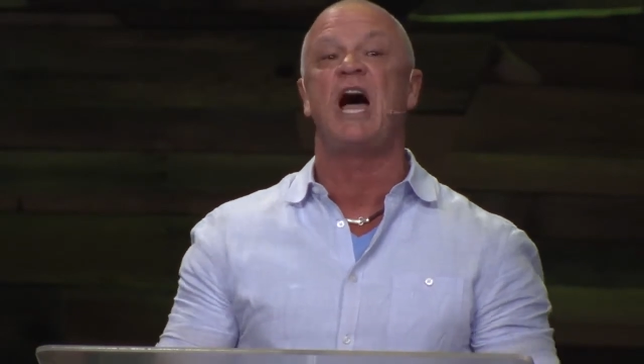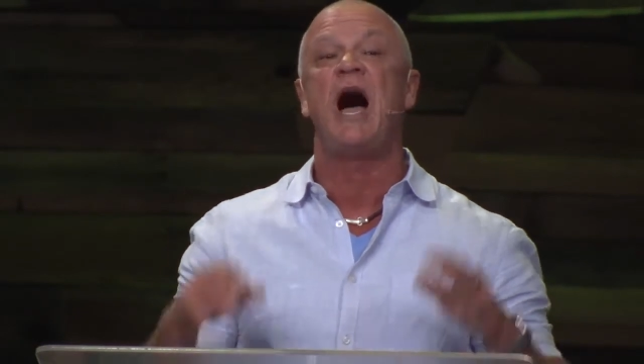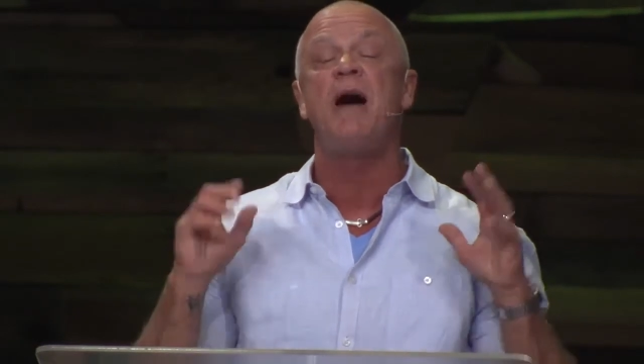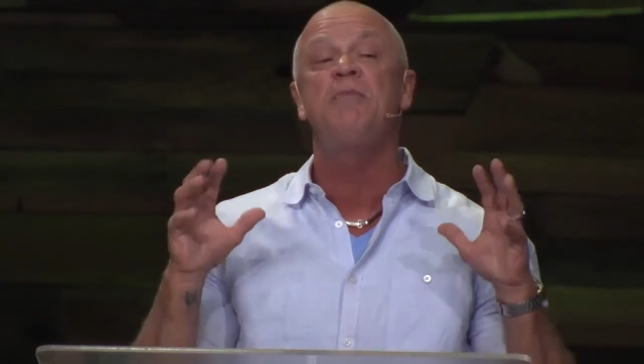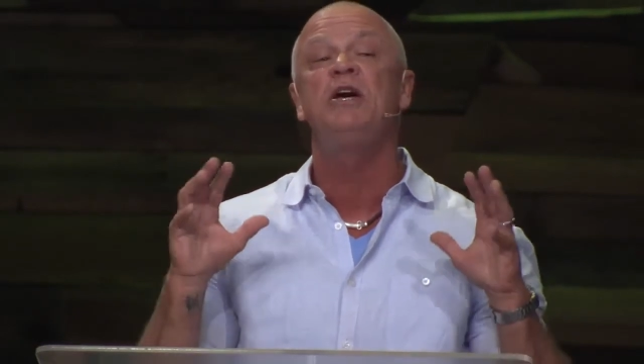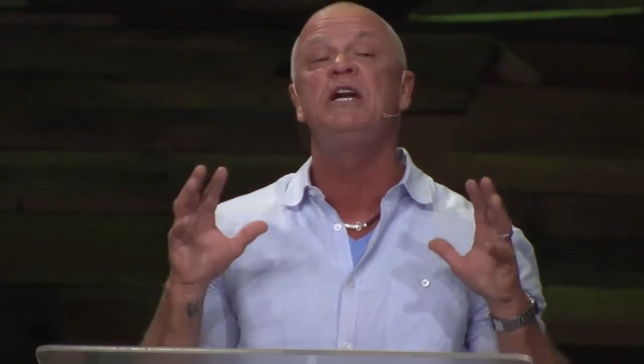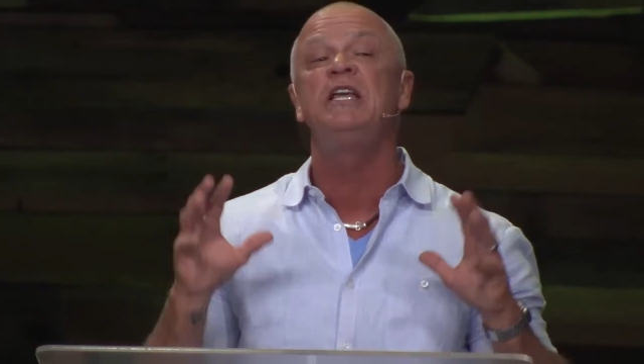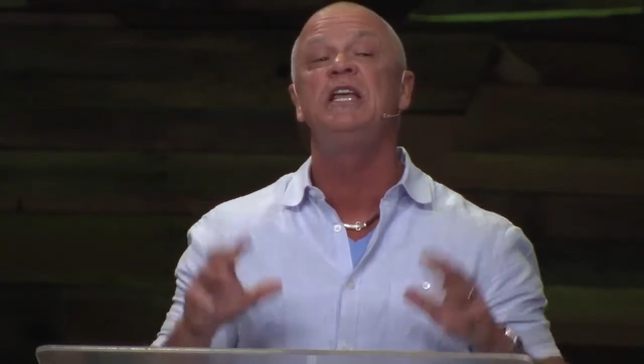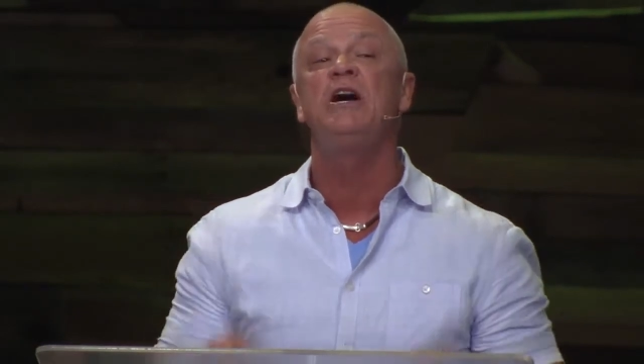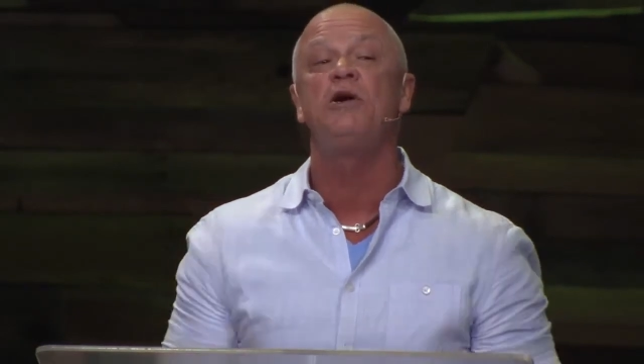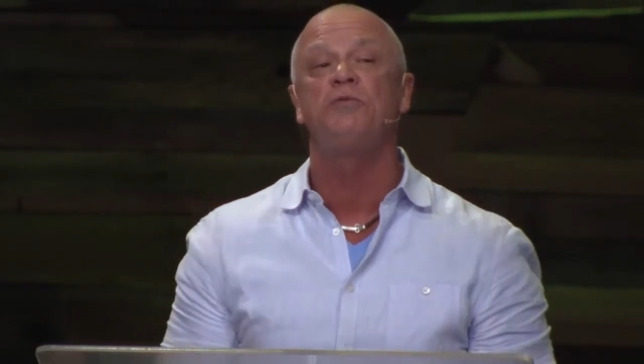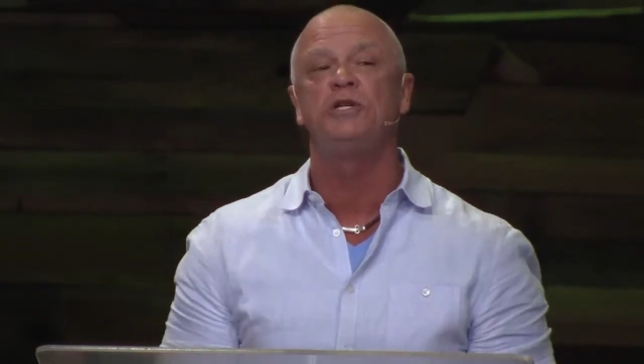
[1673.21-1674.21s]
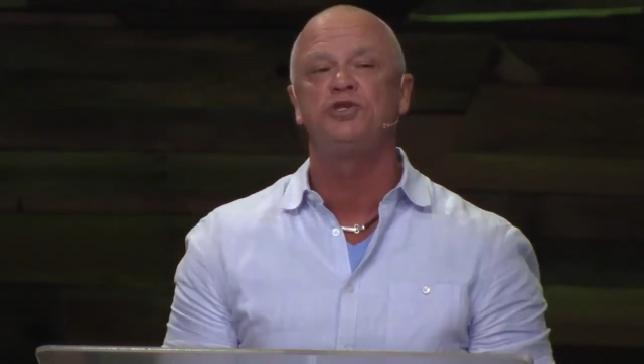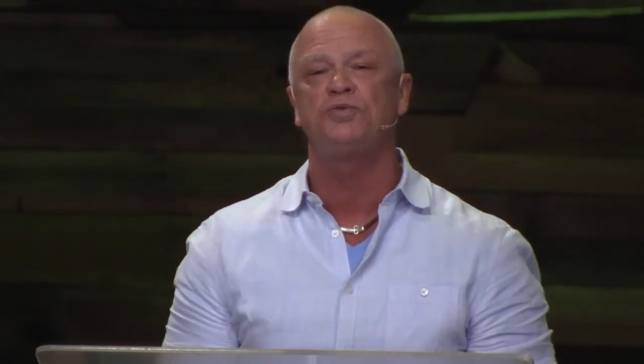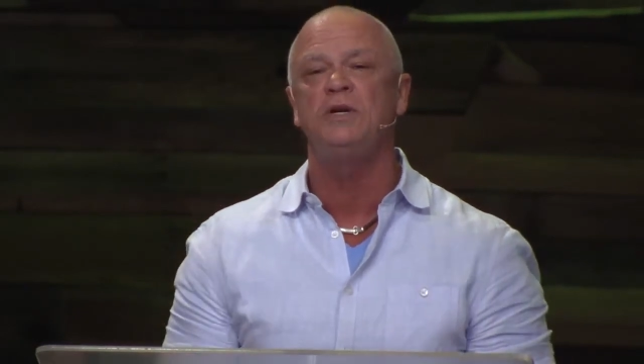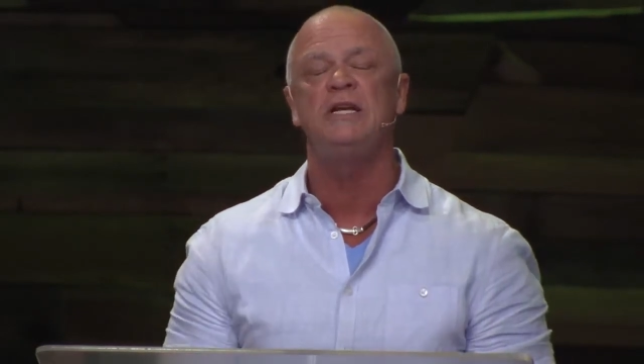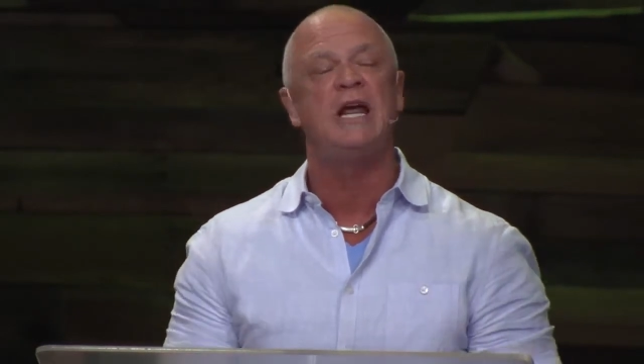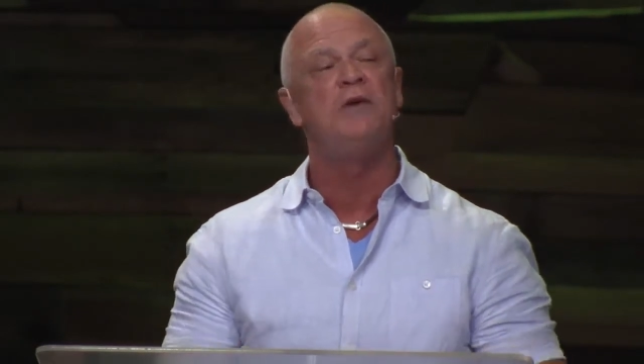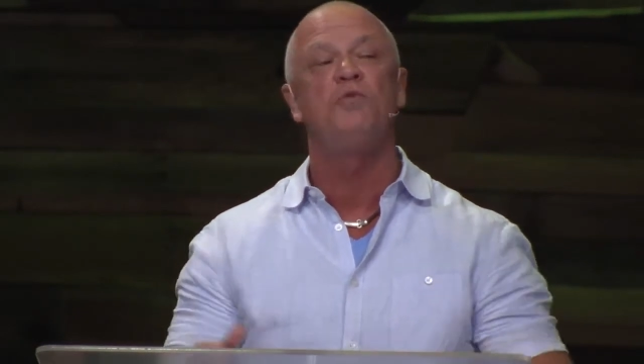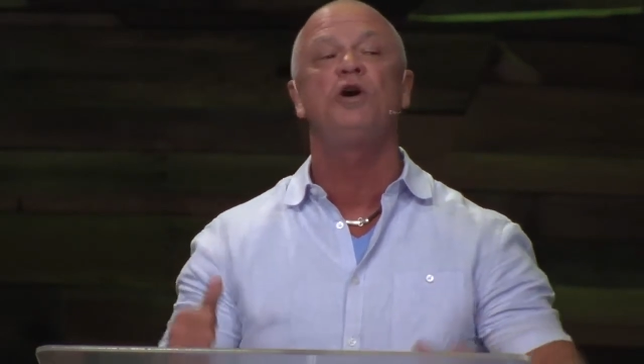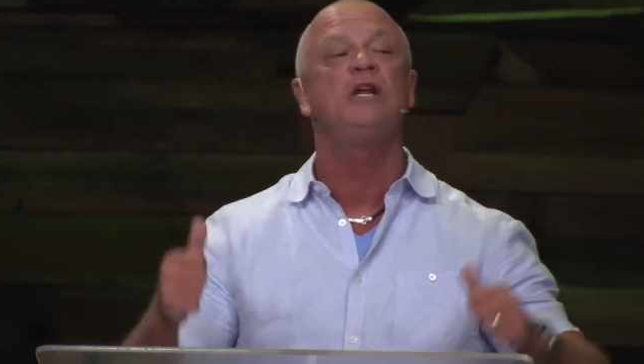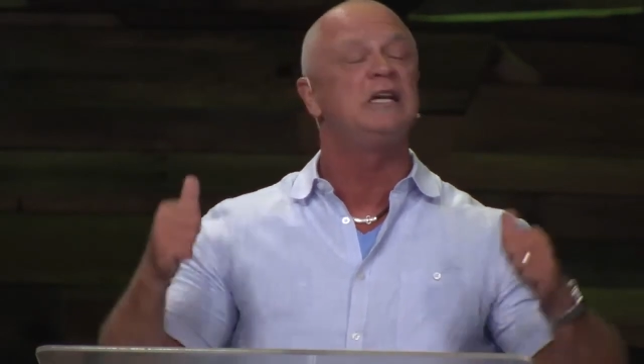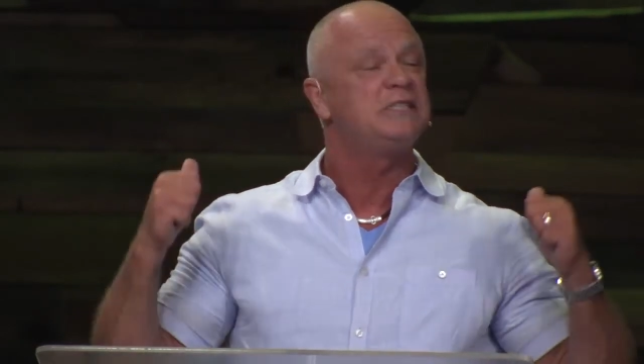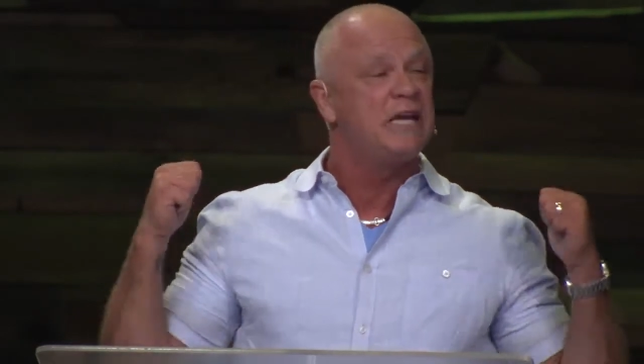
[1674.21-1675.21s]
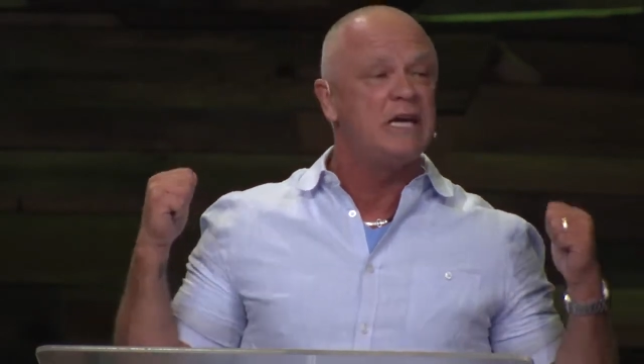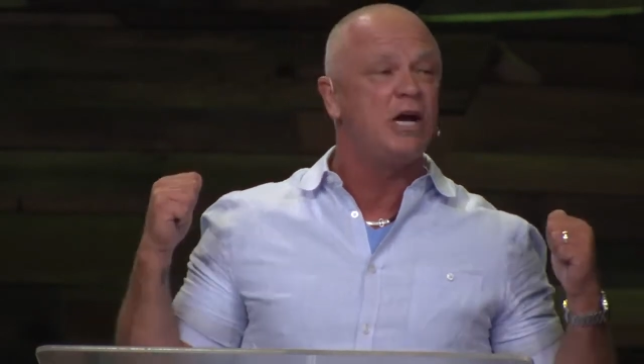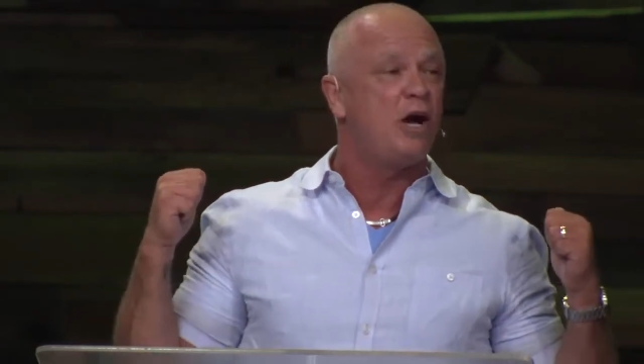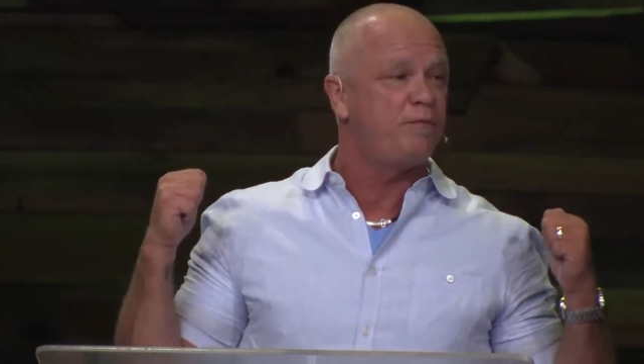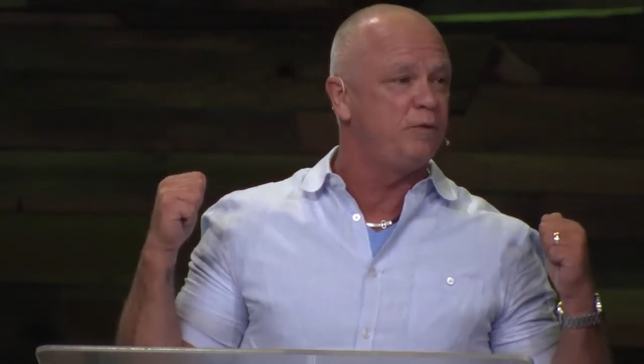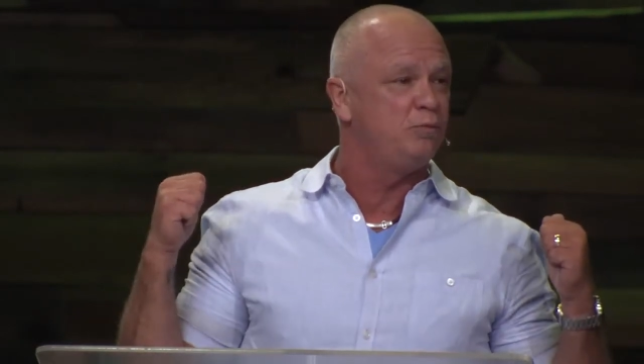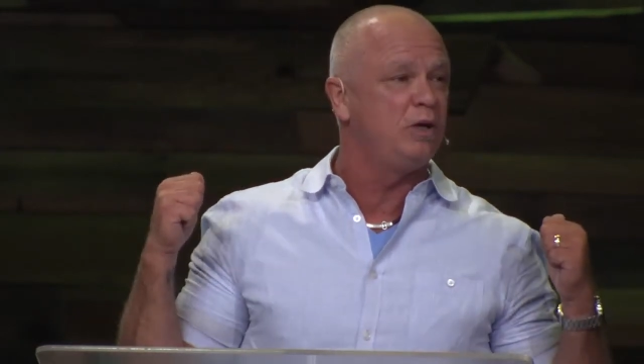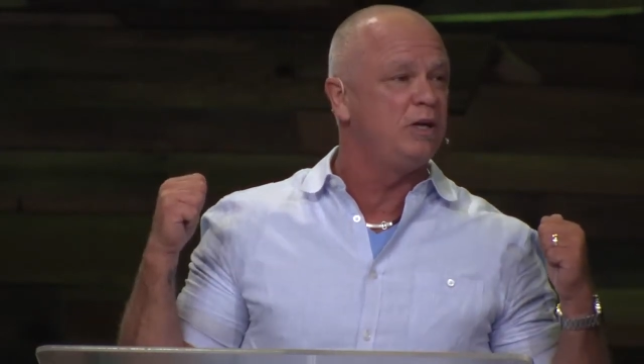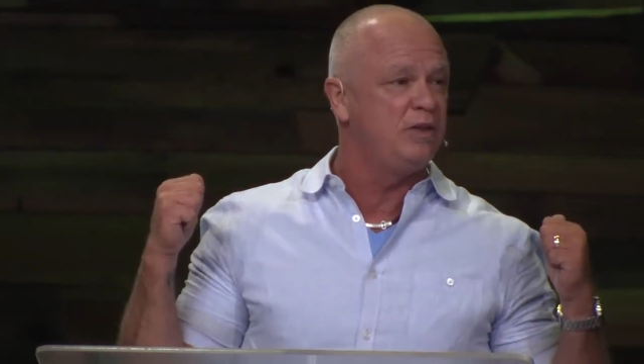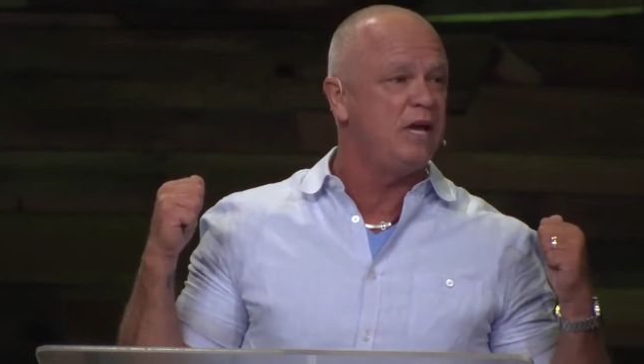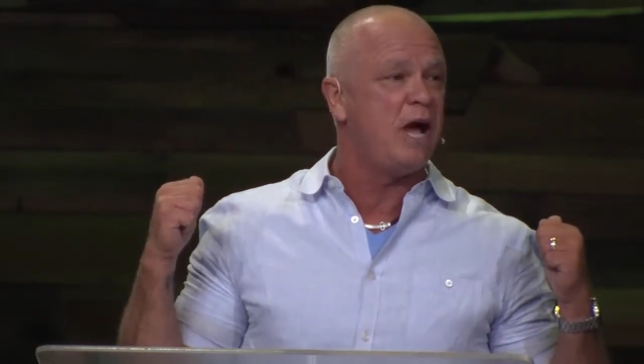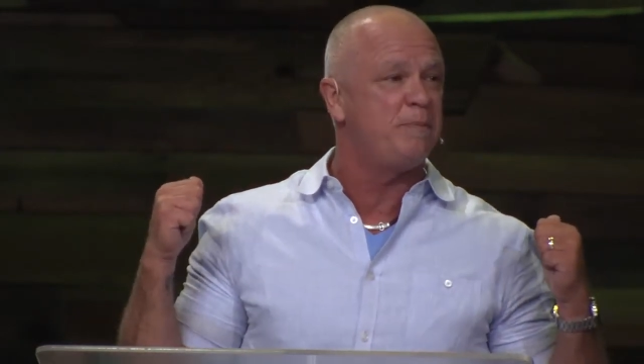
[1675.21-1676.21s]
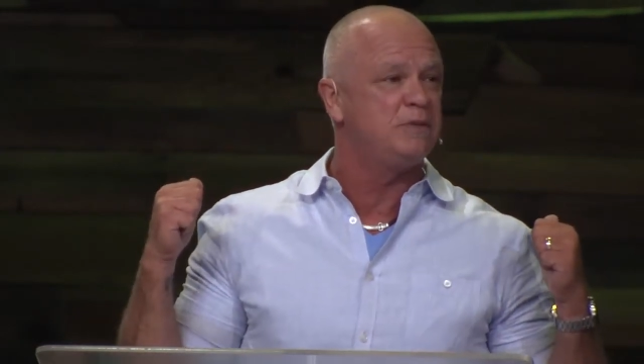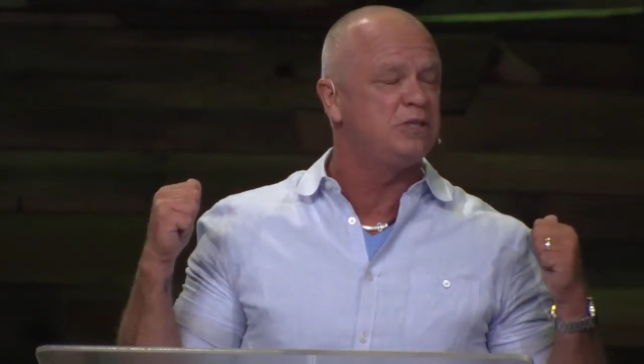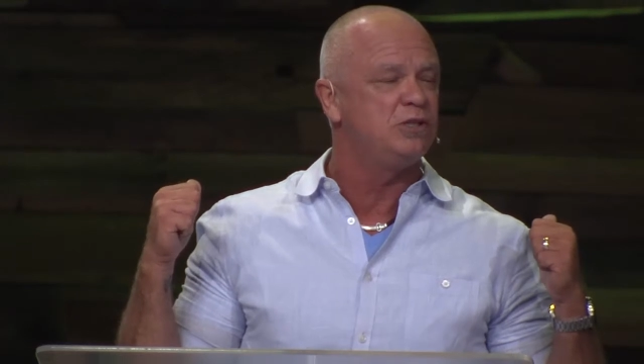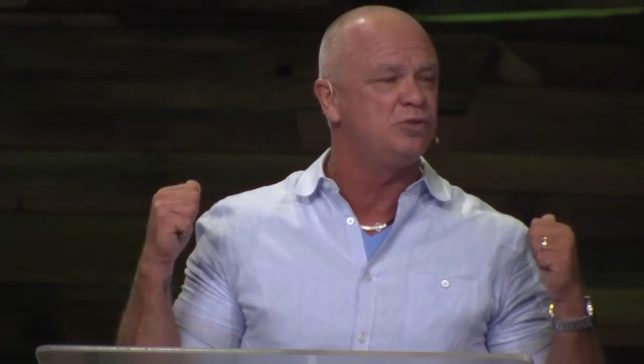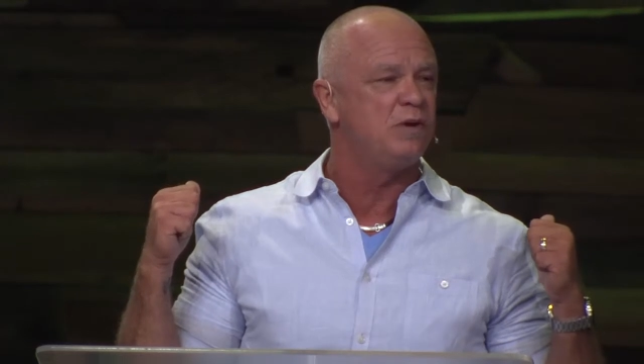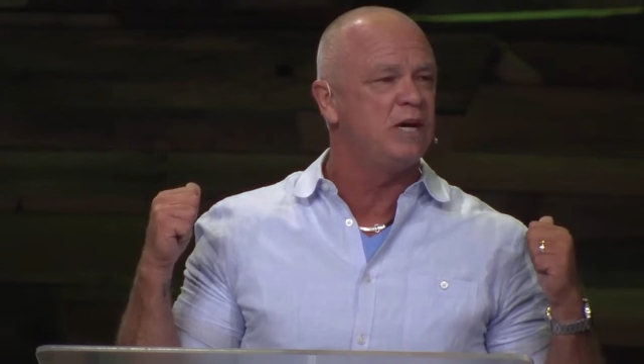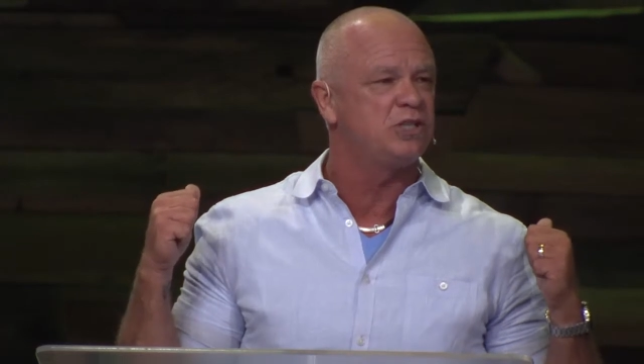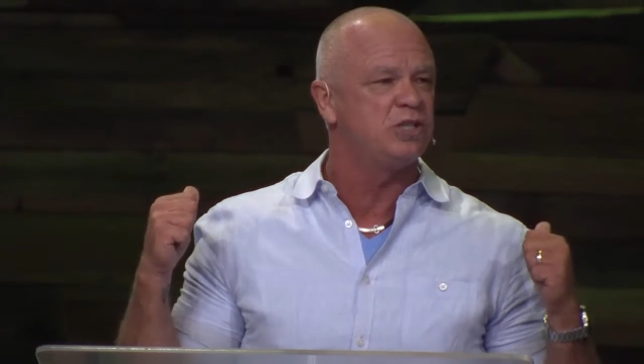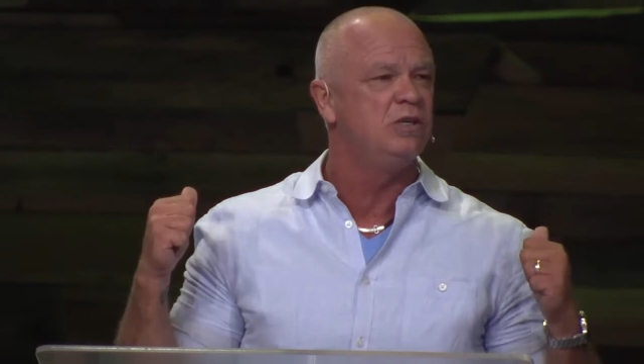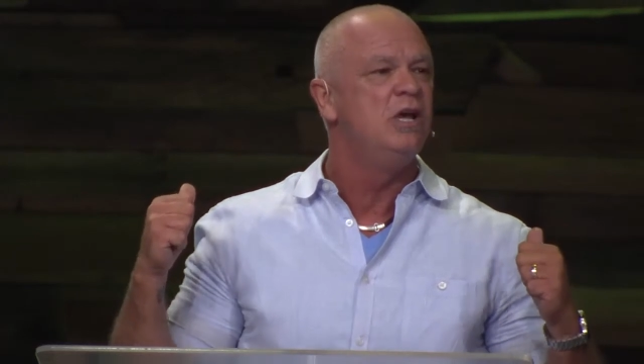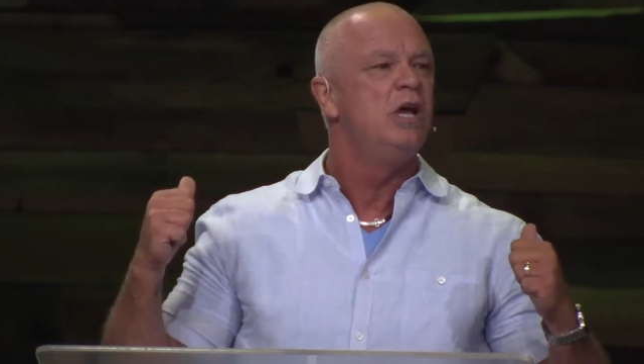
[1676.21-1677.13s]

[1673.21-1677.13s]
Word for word: I'm going to yell retreat and we're going to take off and run in the opposite direction.